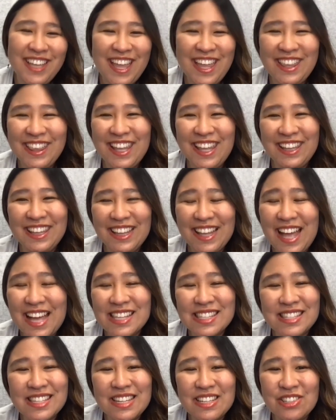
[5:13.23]
And then
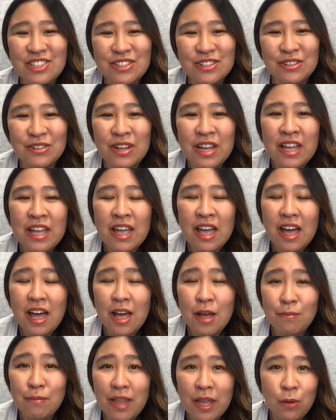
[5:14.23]
lastly, too,
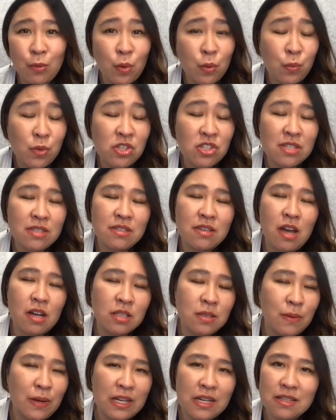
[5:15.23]
like what we just
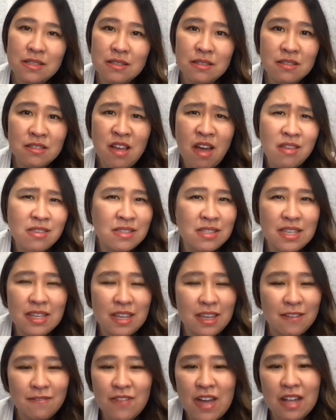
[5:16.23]
talked about, is not
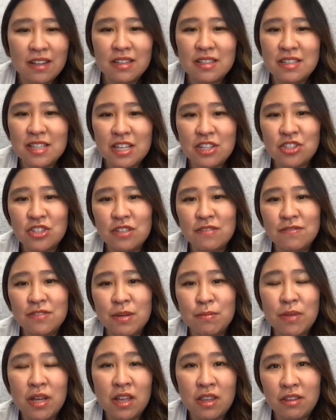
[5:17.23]
seeking validation
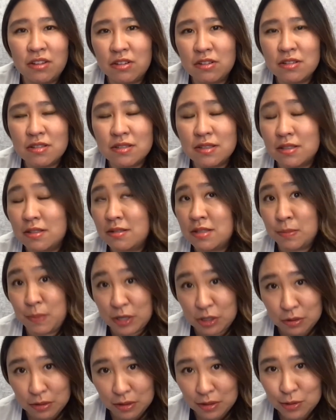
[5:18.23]
from others,
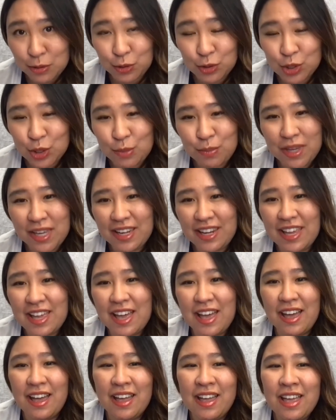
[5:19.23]
especially social
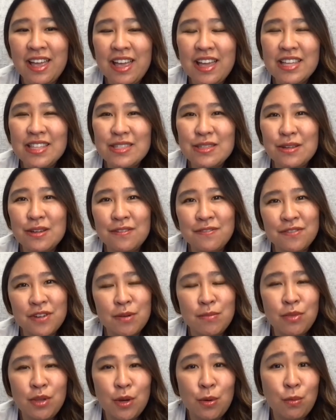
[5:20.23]
media, to
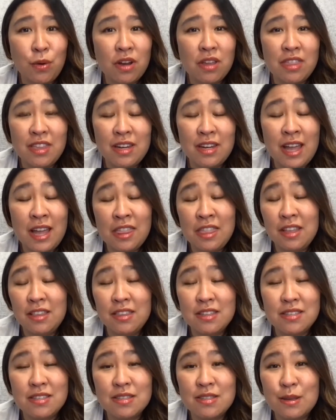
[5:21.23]
affirm their worth. And I think
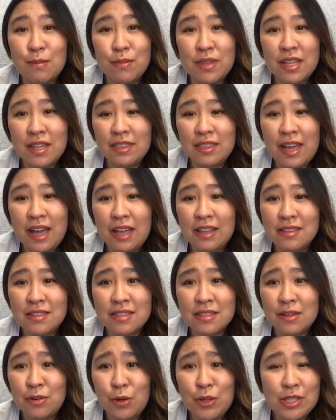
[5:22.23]
this is something
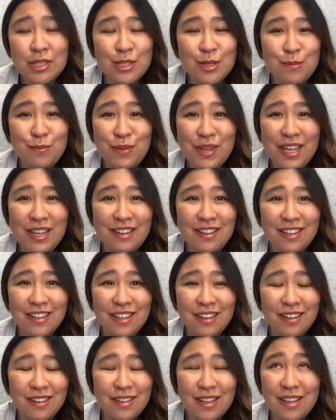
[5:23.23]
that's going to be
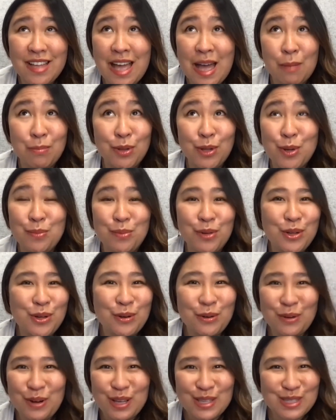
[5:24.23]
applicable
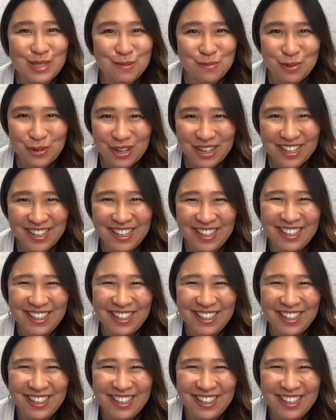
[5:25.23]
across the board.